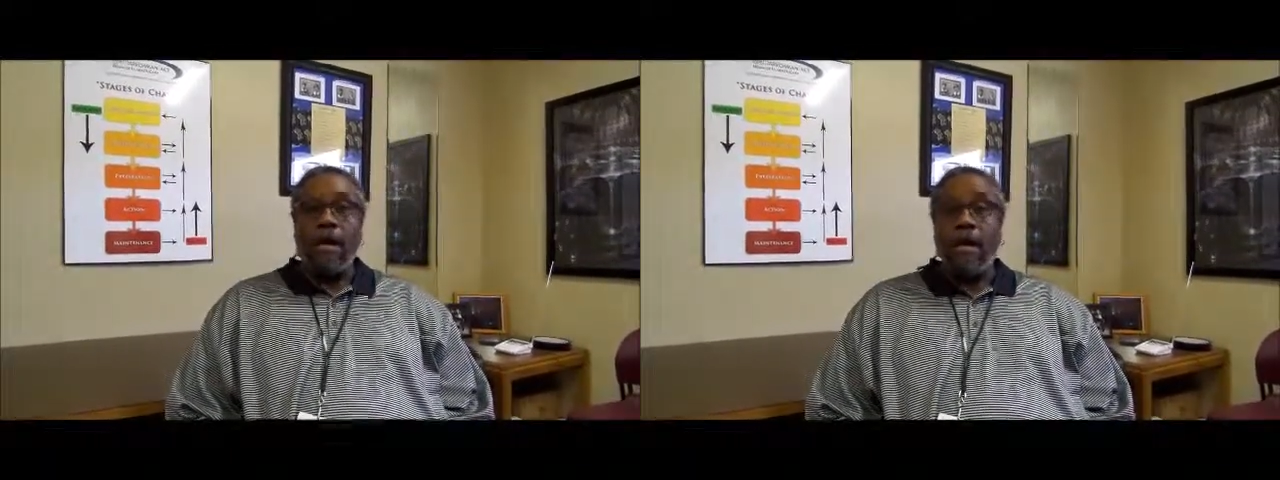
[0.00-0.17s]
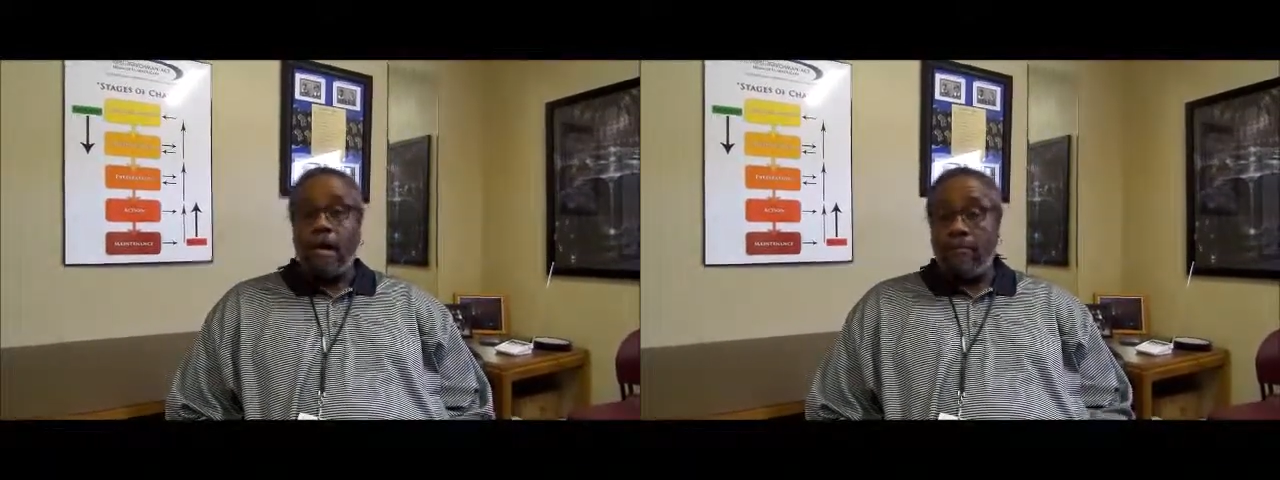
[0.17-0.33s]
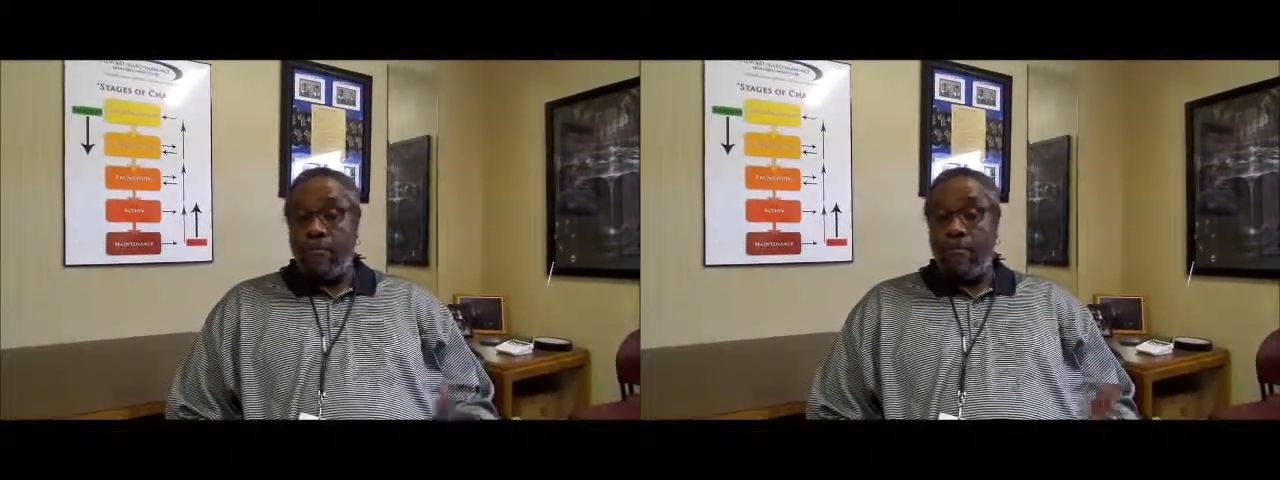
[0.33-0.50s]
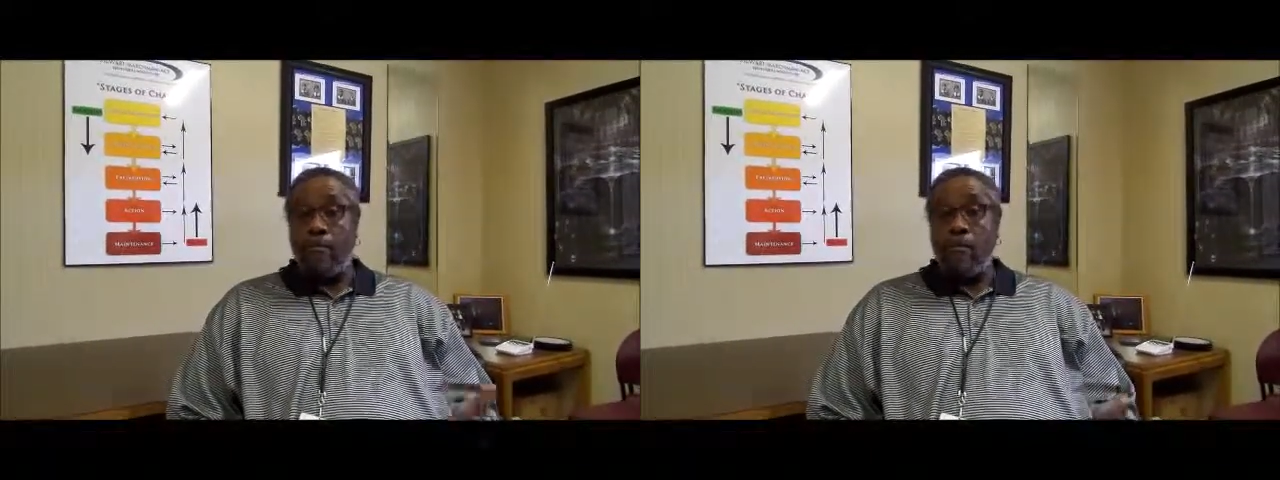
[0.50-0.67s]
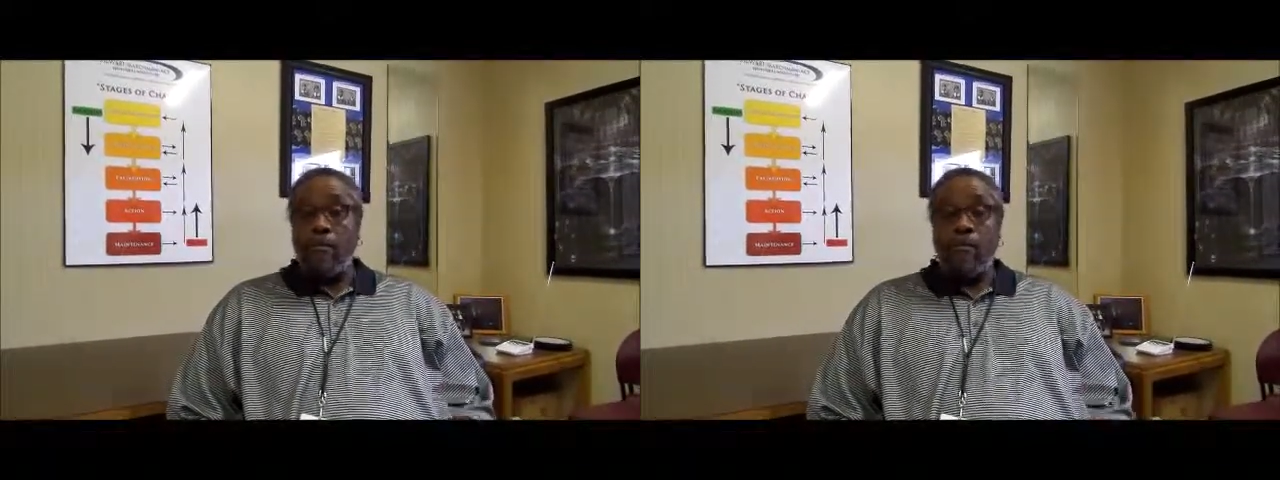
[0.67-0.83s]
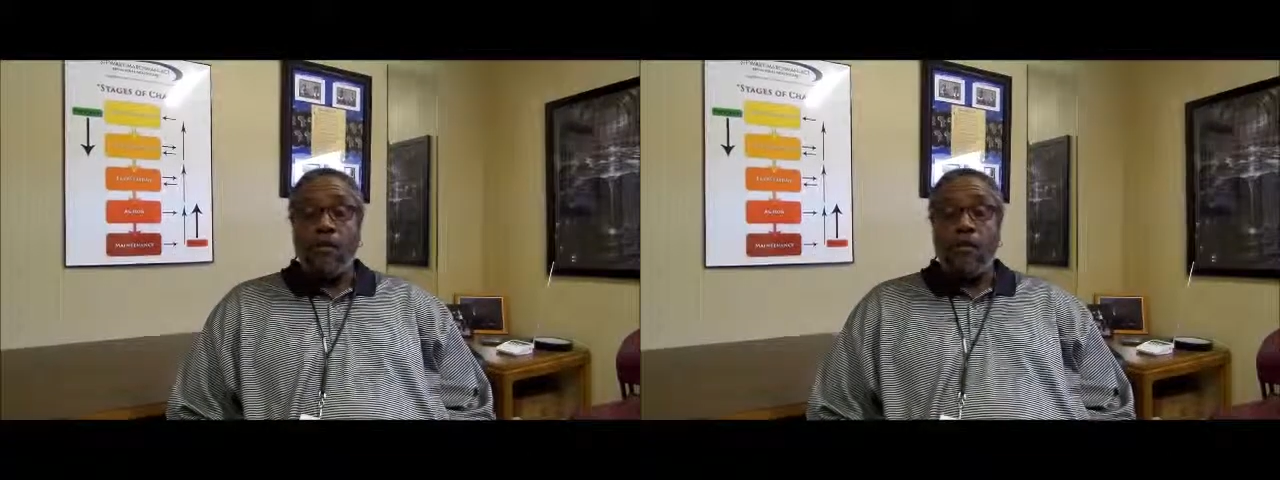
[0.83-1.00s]
a
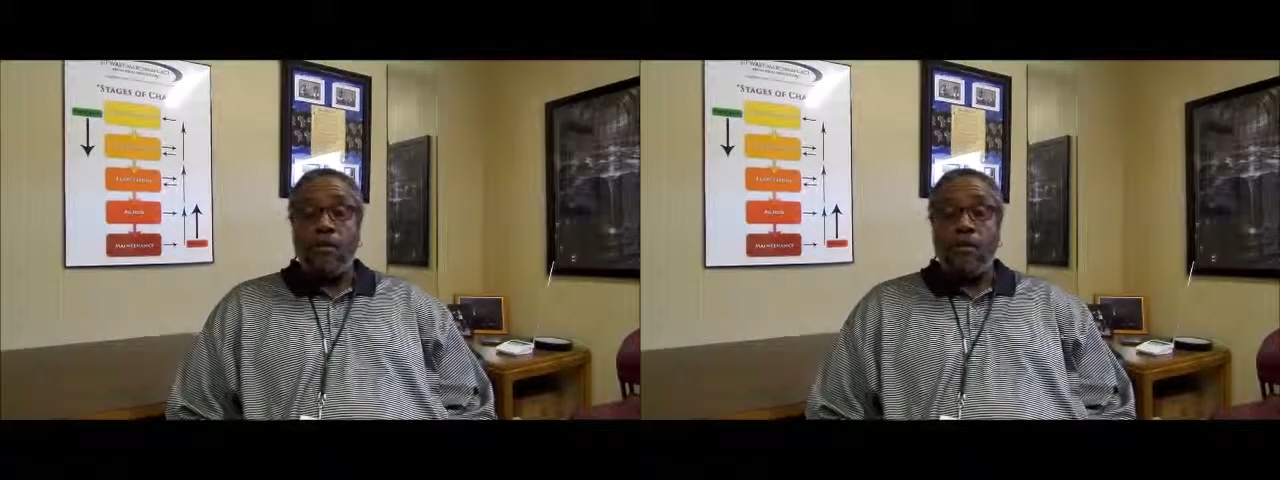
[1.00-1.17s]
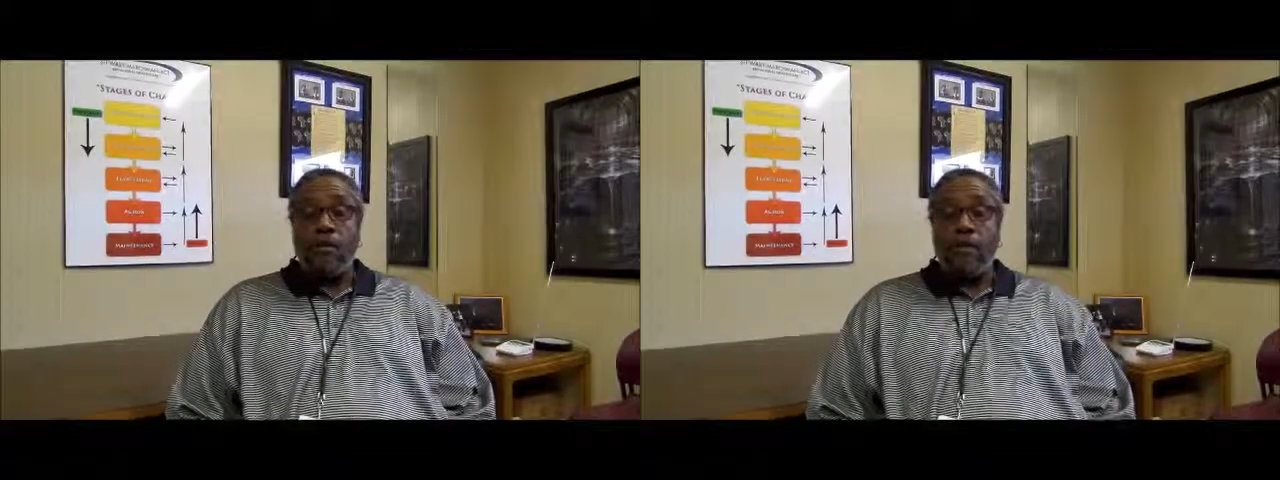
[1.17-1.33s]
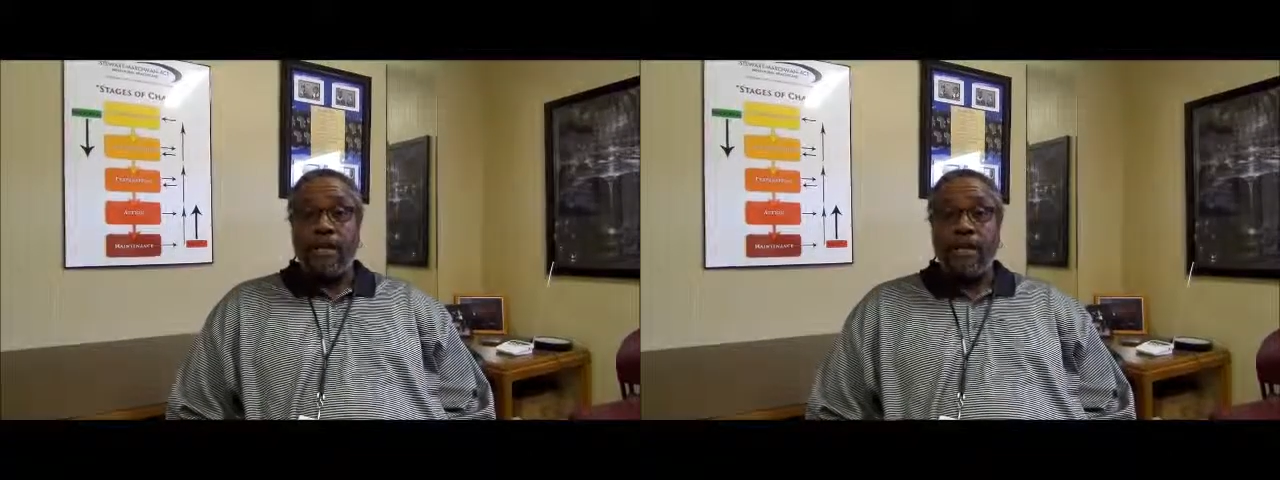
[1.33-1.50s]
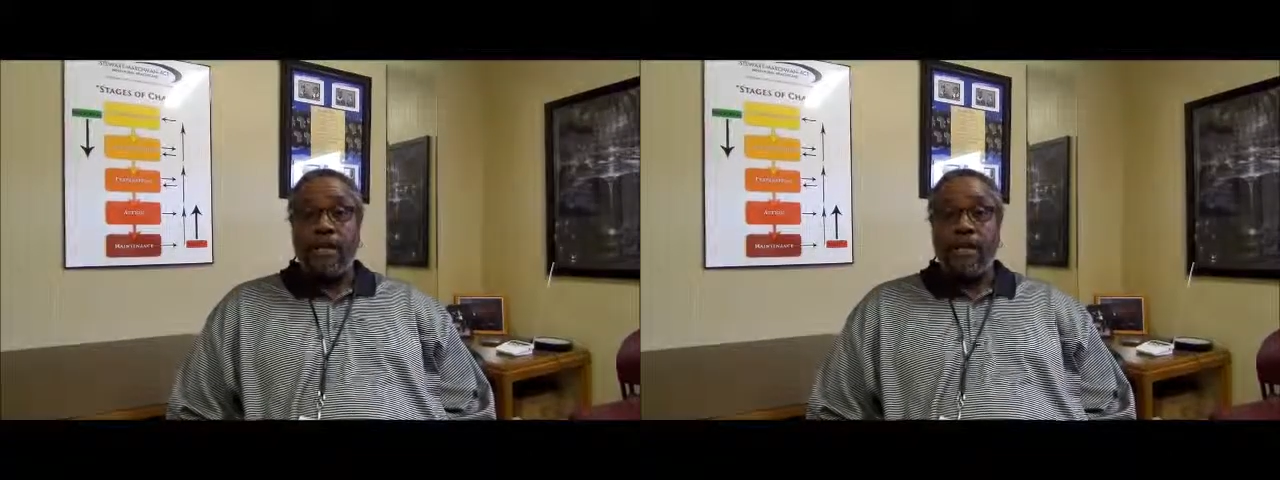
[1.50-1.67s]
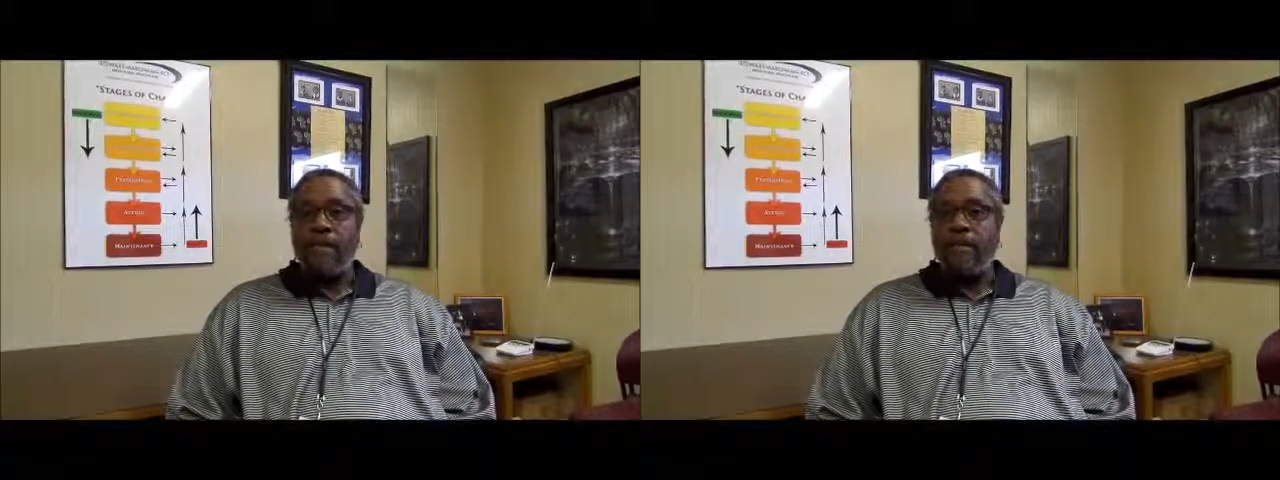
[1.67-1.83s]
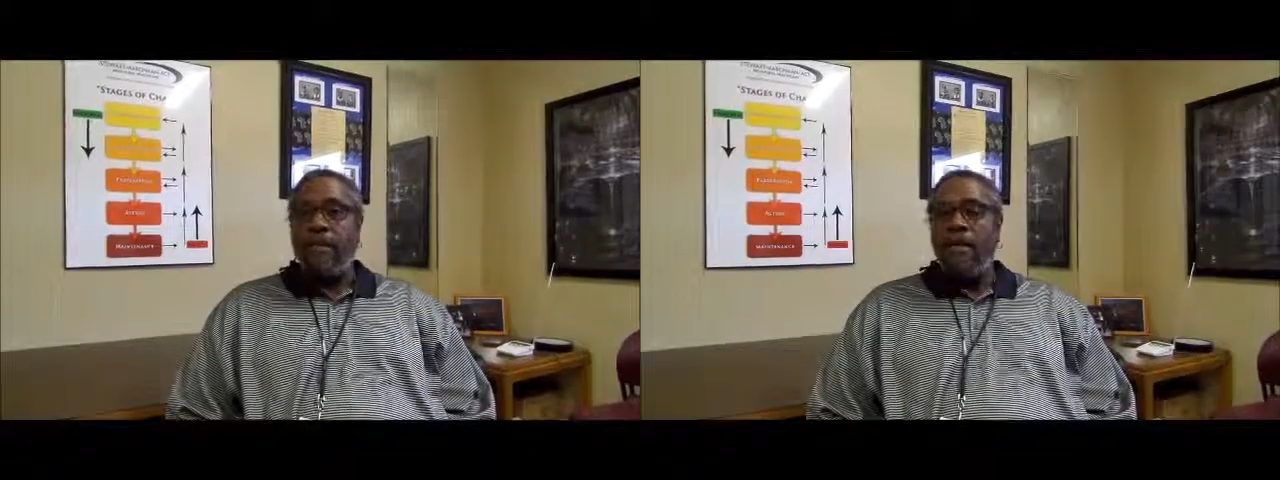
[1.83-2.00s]
minimum of 120
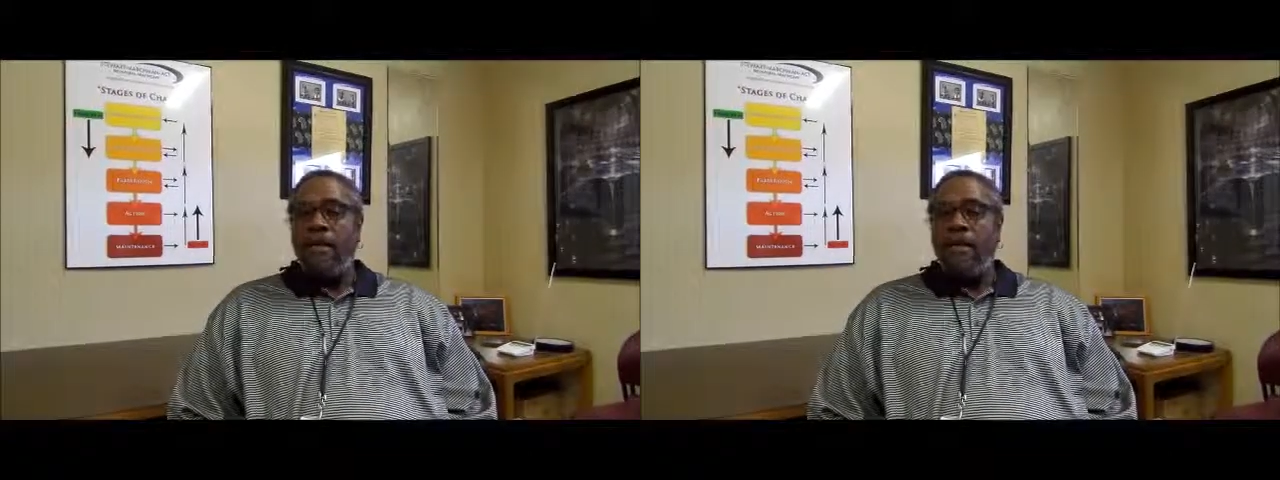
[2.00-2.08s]
days,